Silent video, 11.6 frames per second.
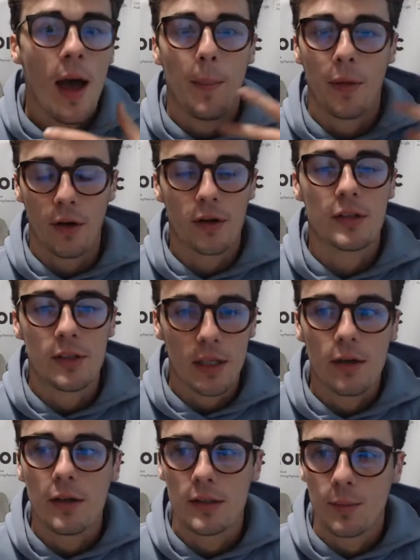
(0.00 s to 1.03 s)
But there's
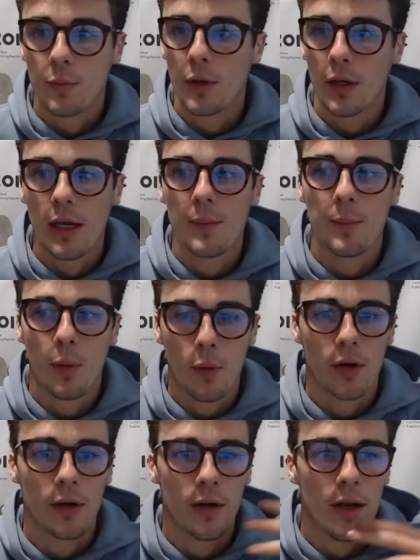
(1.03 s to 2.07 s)
still some really
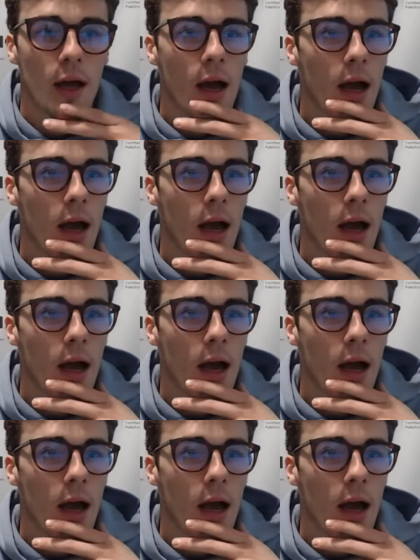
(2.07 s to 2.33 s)
important